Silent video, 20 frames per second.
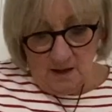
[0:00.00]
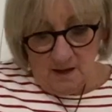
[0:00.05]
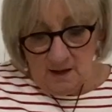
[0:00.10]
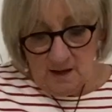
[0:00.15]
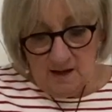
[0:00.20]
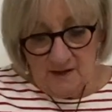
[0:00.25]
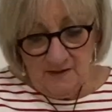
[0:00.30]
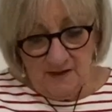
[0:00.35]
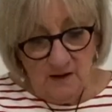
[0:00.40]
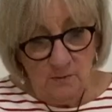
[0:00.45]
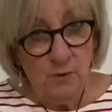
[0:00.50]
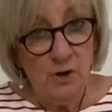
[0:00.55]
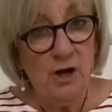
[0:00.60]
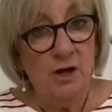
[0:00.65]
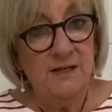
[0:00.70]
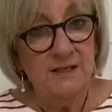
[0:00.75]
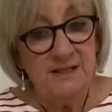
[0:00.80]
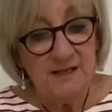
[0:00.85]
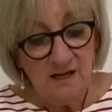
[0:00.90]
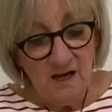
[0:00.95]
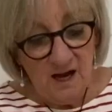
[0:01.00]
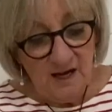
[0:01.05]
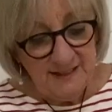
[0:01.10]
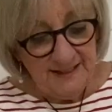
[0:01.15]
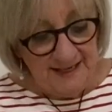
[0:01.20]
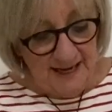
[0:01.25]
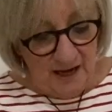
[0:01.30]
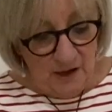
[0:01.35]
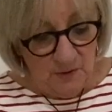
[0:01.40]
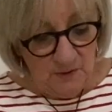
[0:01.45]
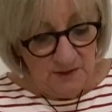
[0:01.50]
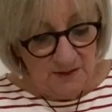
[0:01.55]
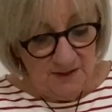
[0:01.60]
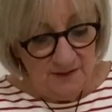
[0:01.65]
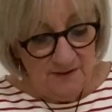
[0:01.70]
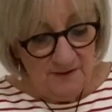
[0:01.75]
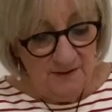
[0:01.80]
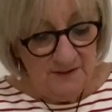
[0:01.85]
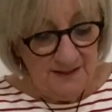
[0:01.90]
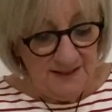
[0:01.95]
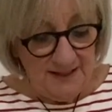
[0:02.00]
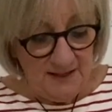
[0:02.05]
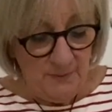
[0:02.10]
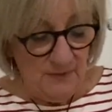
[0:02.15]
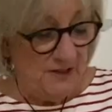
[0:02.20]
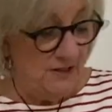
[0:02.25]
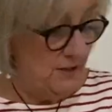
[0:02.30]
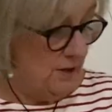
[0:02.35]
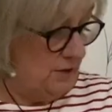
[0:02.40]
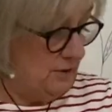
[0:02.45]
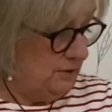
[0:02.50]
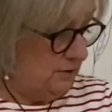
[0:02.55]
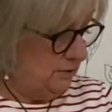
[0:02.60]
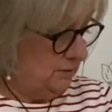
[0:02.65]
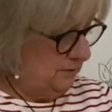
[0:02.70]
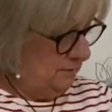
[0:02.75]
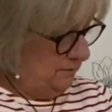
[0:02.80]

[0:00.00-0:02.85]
And then we're going to cut out the semicircle.